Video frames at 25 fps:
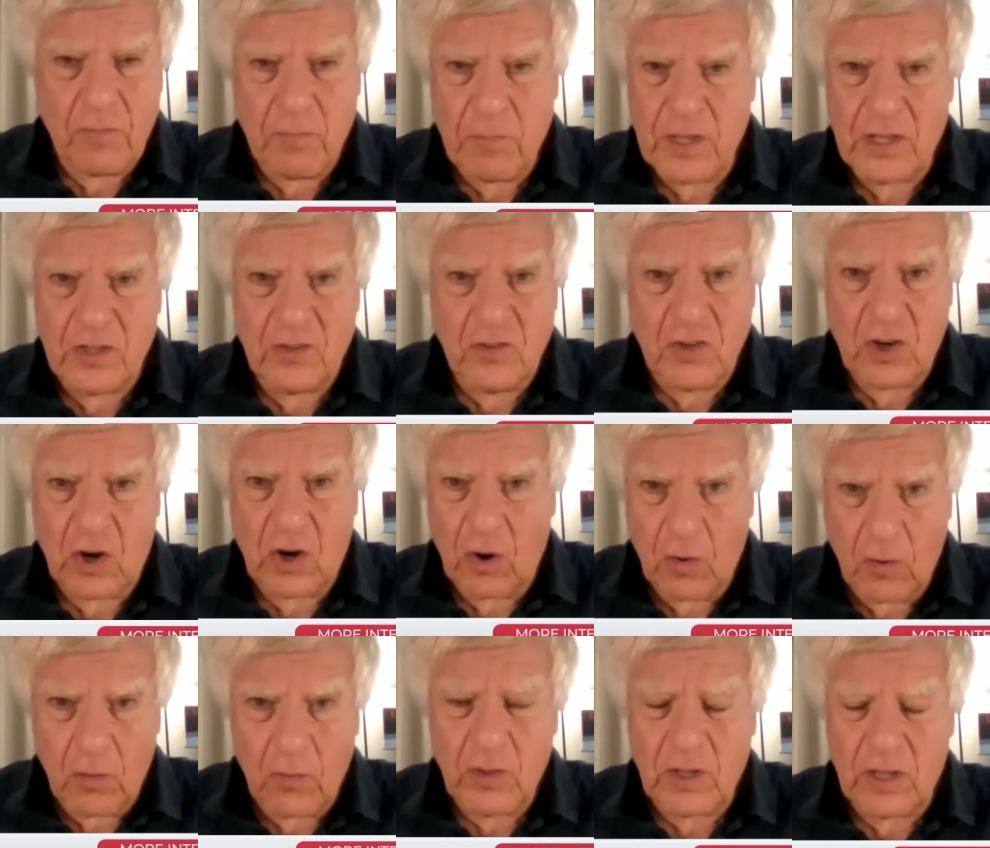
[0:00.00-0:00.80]
have been
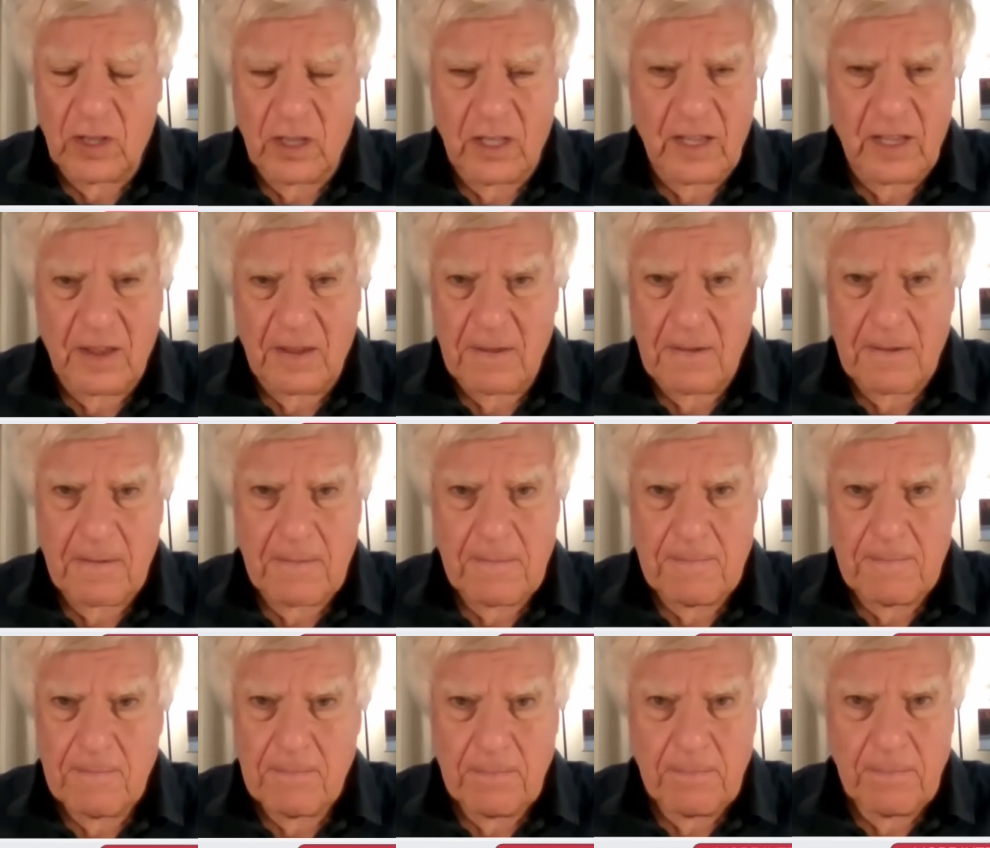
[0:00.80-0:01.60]
totally
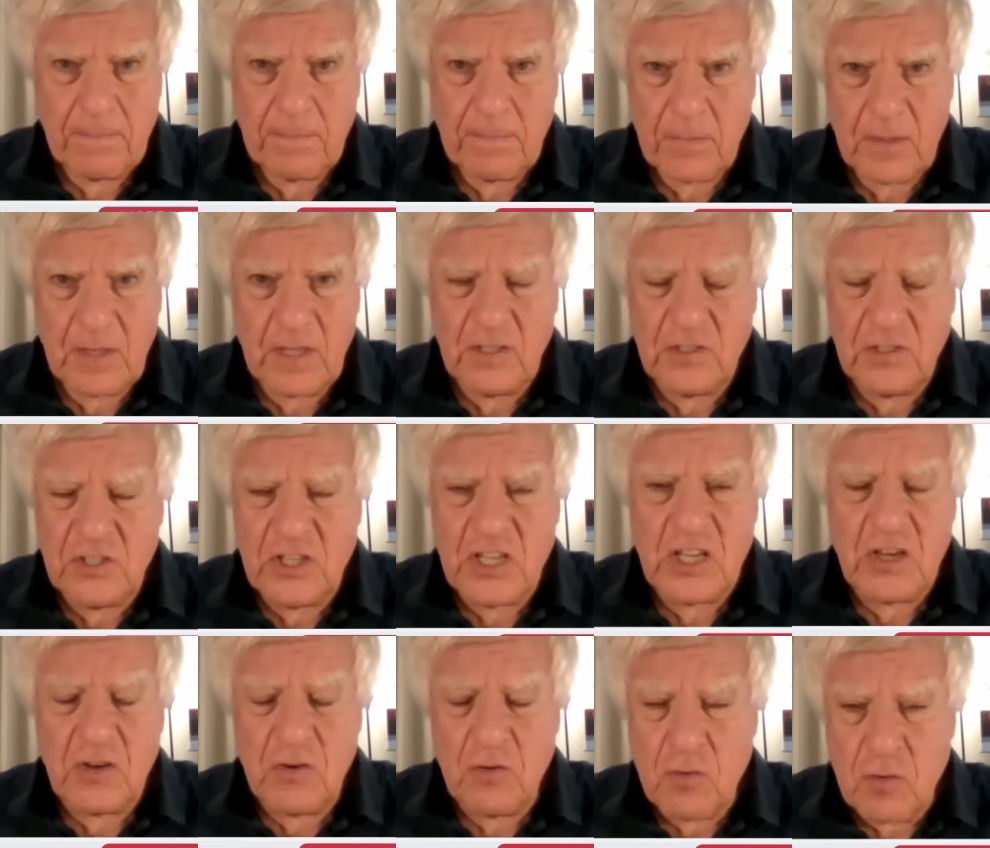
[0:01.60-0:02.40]

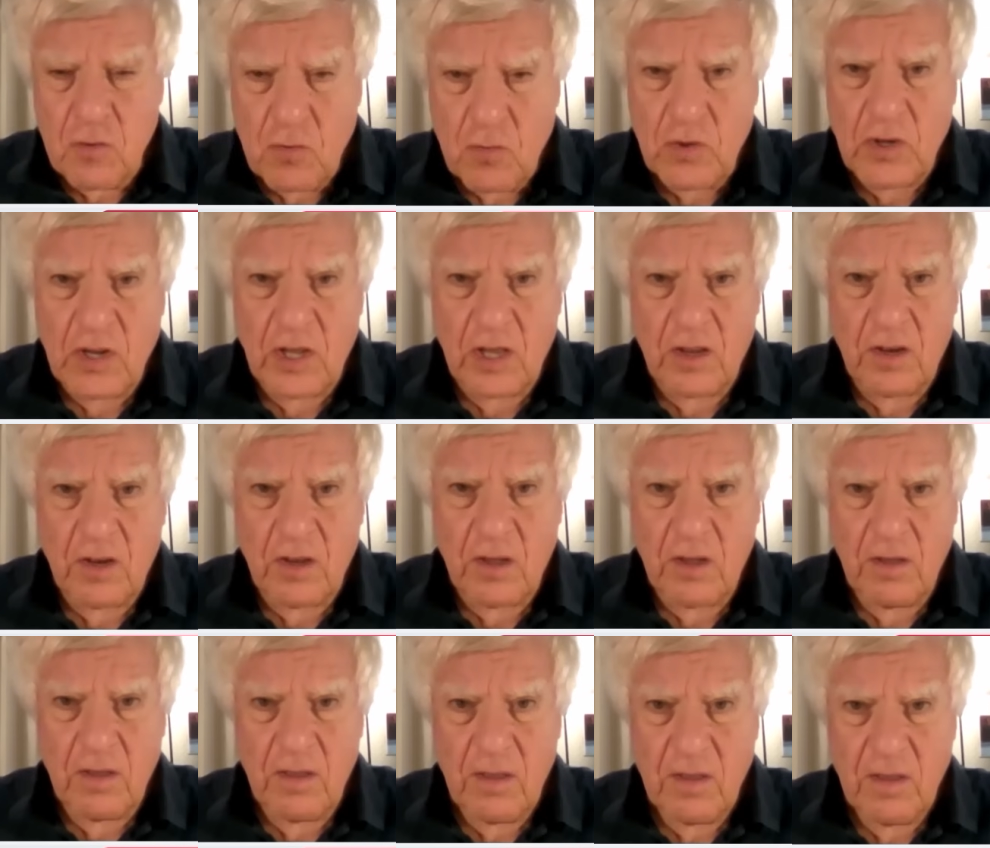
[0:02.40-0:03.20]

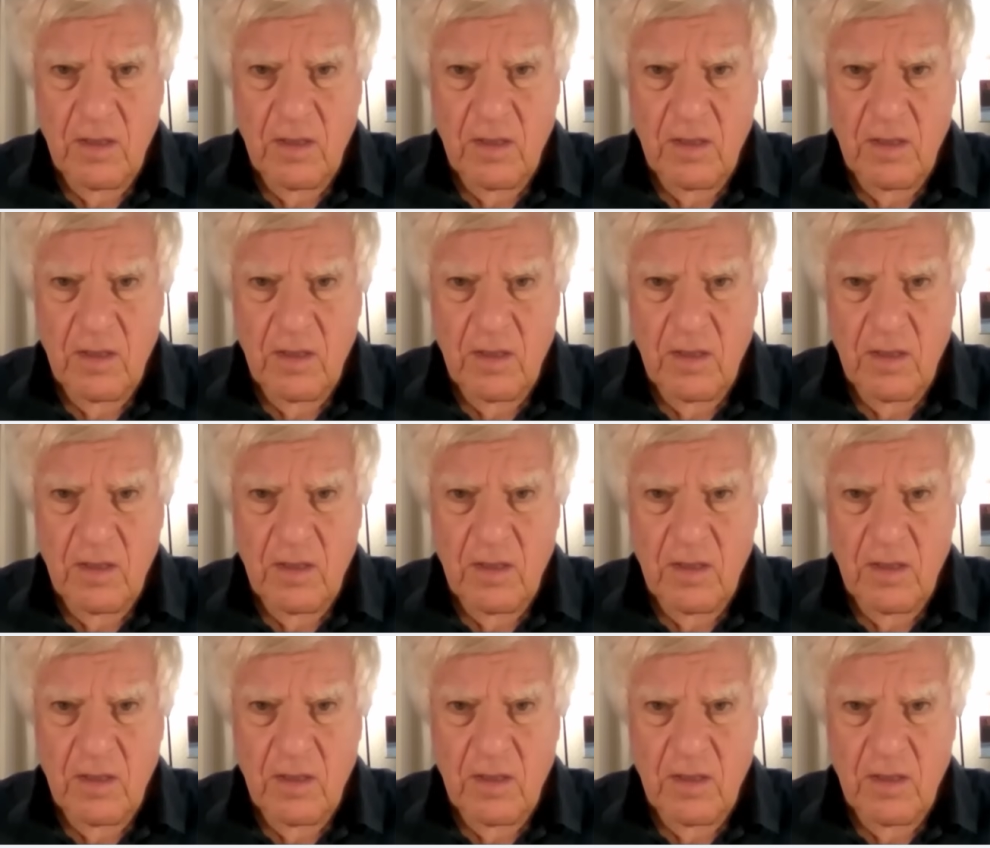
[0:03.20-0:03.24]
denuded